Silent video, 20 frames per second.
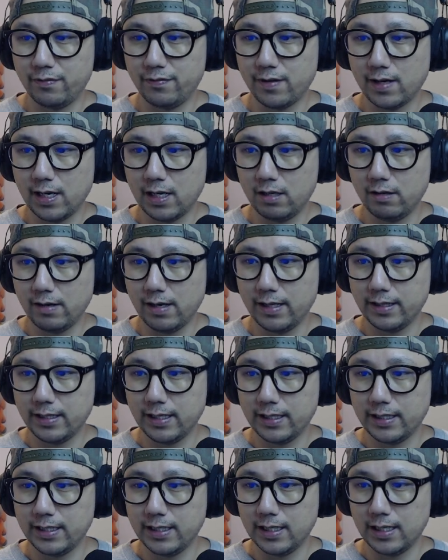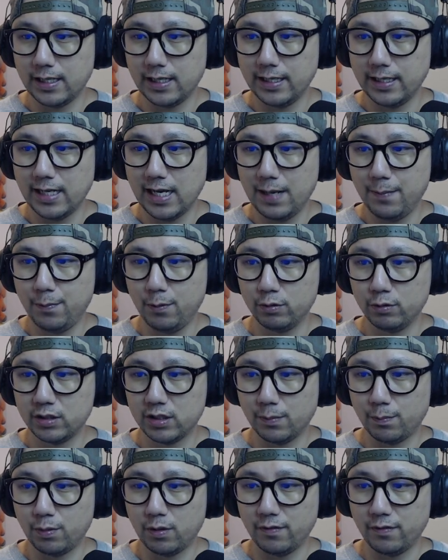file. And then here, enable
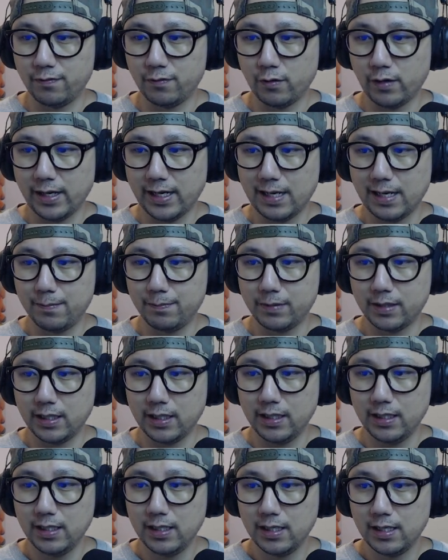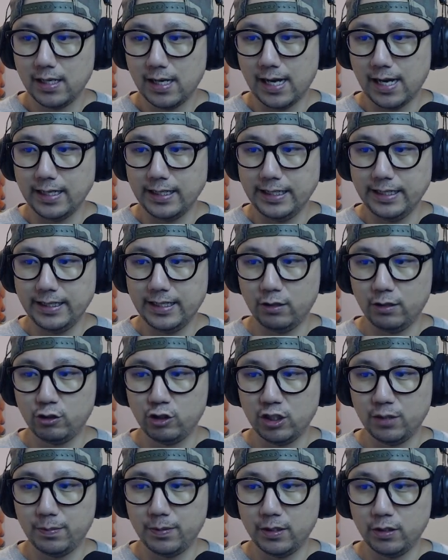support for AMD and Intel
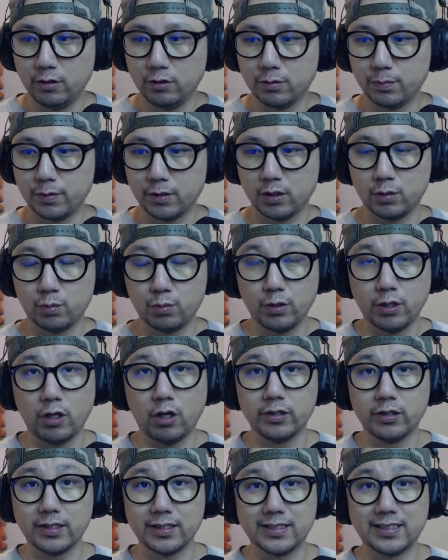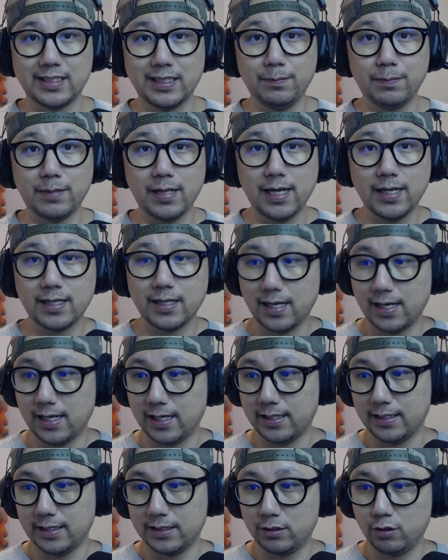GPUs because we're on the Steam Deck
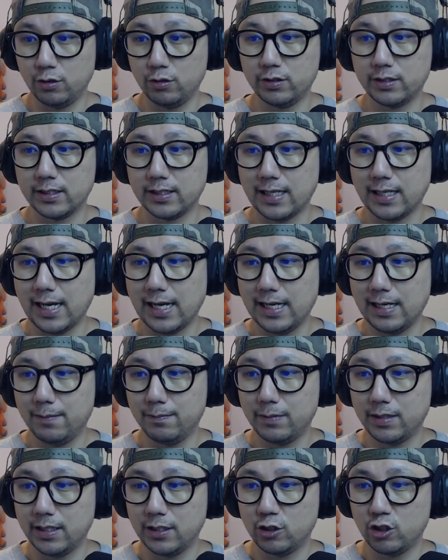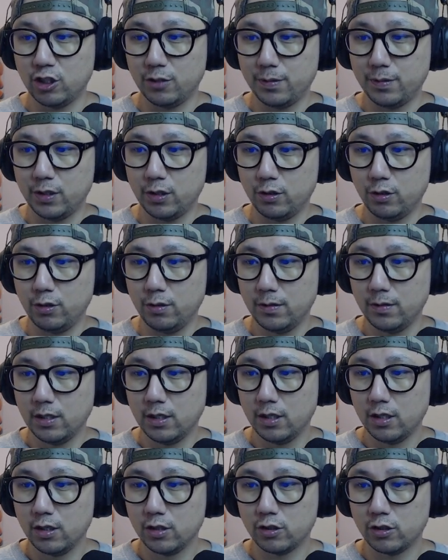and it's using an AMD GPU.
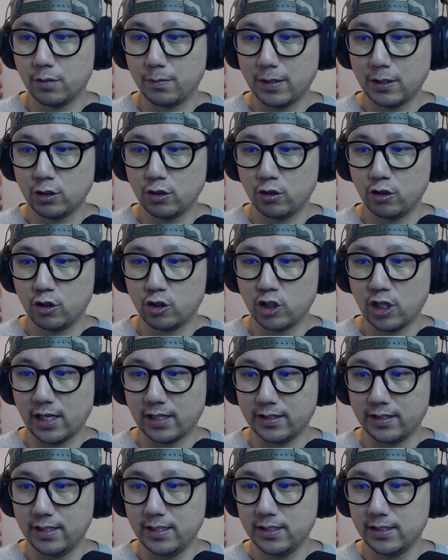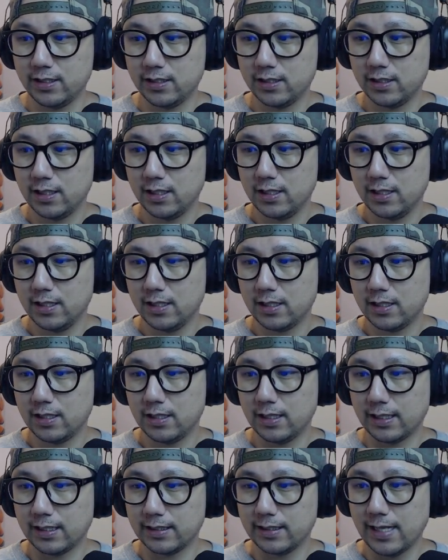So make sure you check this.
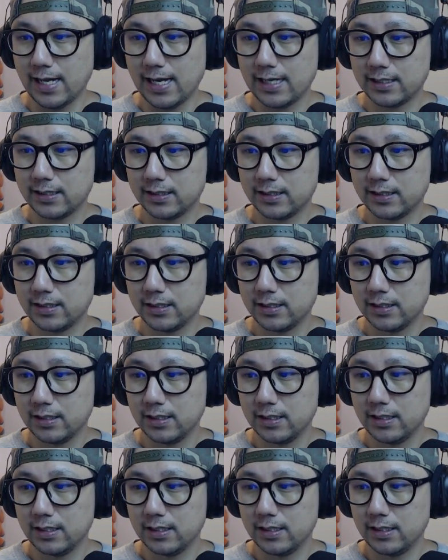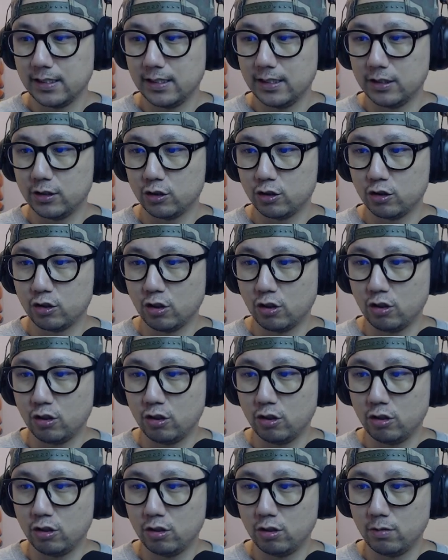Click next,
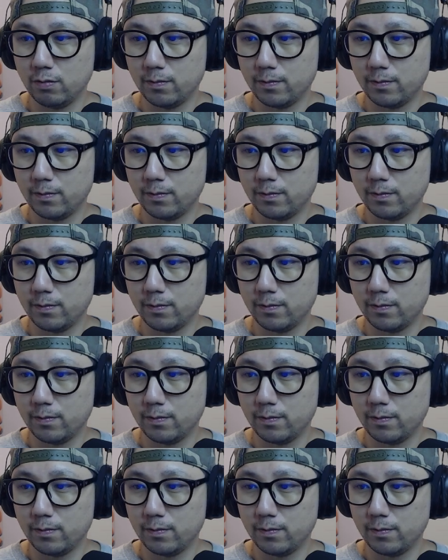install.